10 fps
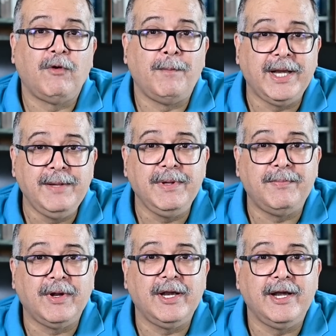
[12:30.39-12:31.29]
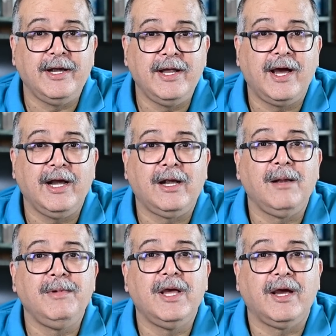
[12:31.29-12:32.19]
for many people in India it
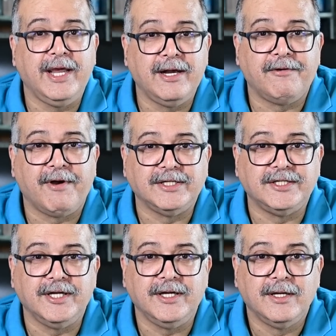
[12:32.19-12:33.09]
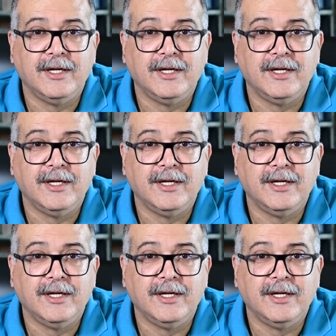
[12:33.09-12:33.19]
will be again a tragedy.